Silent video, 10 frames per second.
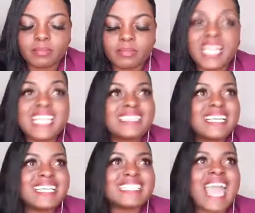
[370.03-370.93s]

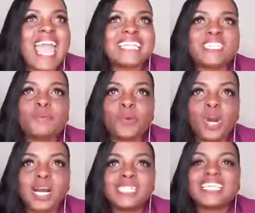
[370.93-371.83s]
is as it
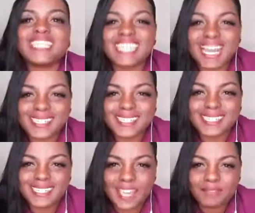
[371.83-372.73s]
was in the
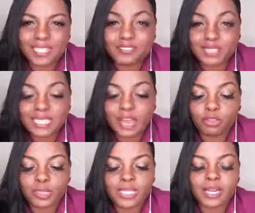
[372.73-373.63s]
1970s for
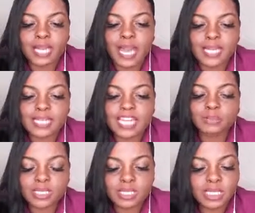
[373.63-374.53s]
Southwest Airlines. That's
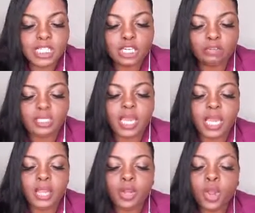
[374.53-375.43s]
what the CEO
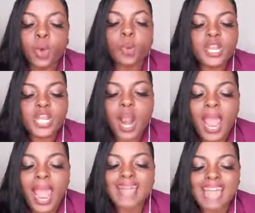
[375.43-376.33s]
said. We are
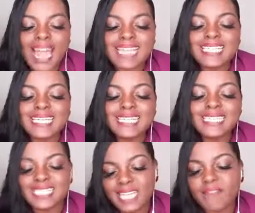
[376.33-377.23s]
at
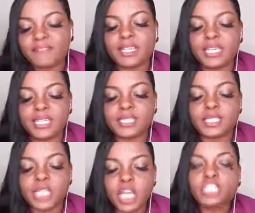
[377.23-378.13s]

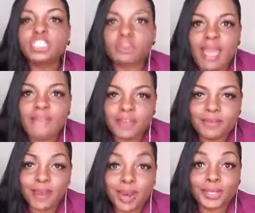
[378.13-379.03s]
1970s traffic
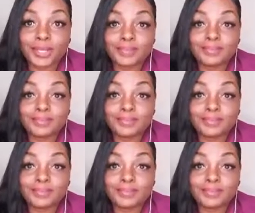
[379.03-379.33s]
volume,